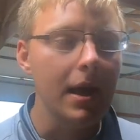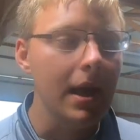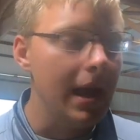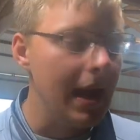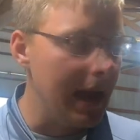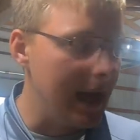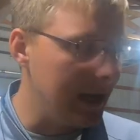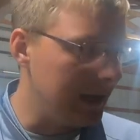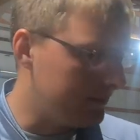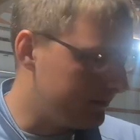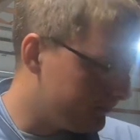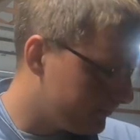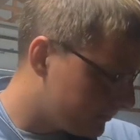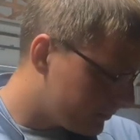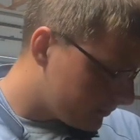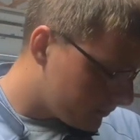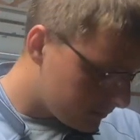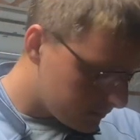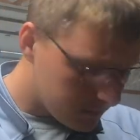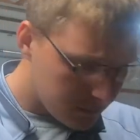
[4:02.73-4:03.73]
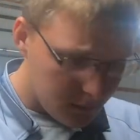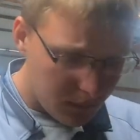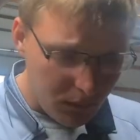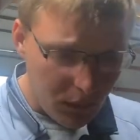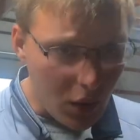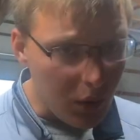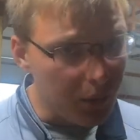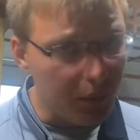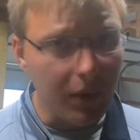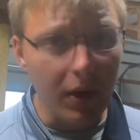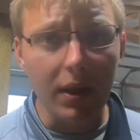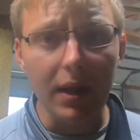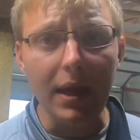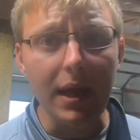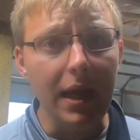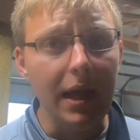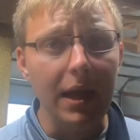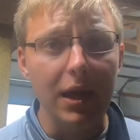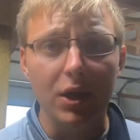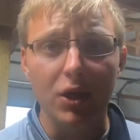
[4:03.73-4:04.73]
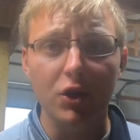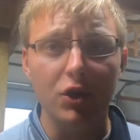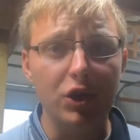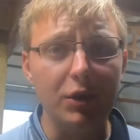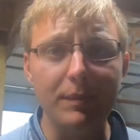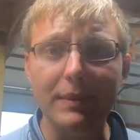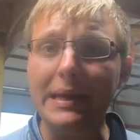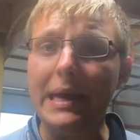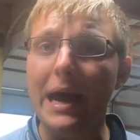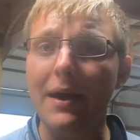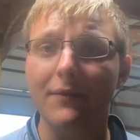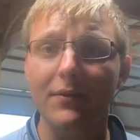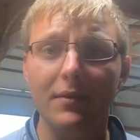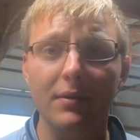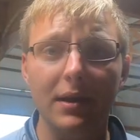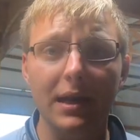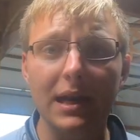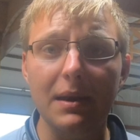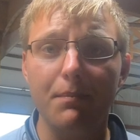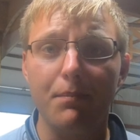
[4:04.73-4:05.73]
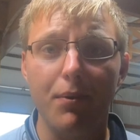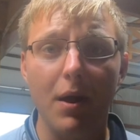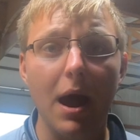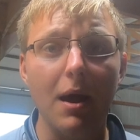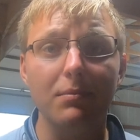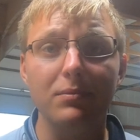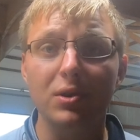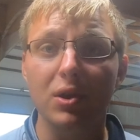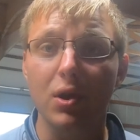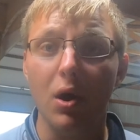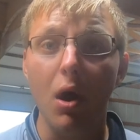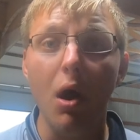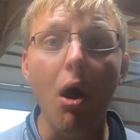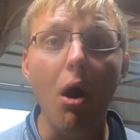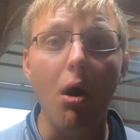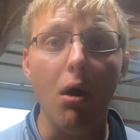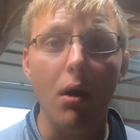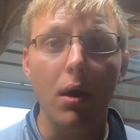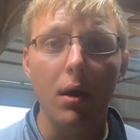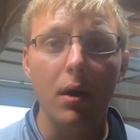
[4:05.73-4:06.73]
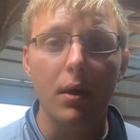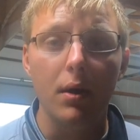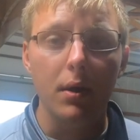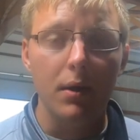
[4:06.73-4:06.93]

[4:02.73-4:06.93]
and really, you shouldn't be having any problems at all.